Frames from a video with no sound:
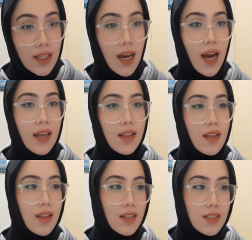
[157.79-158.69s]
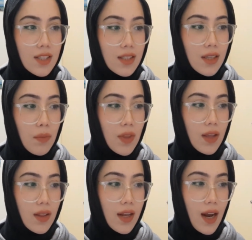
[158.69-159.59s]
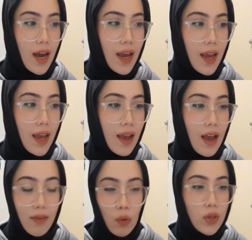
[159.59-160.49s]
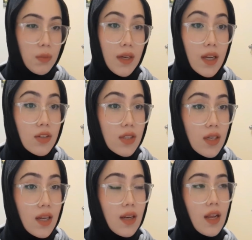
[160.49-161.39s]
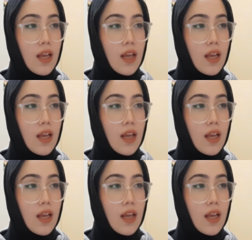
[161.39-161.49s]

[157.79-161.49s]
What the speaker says: I think that's just something that I have always been interested in.